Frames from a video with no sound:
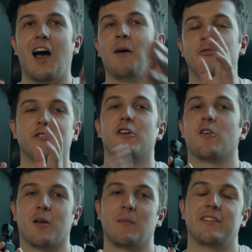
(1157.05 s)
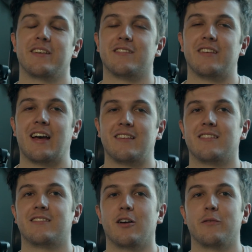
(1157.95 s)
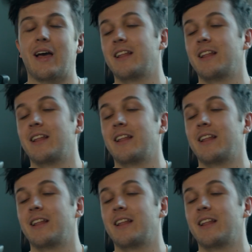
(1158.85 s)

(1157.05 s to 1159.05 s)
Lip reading: I'm just talking about this as itself.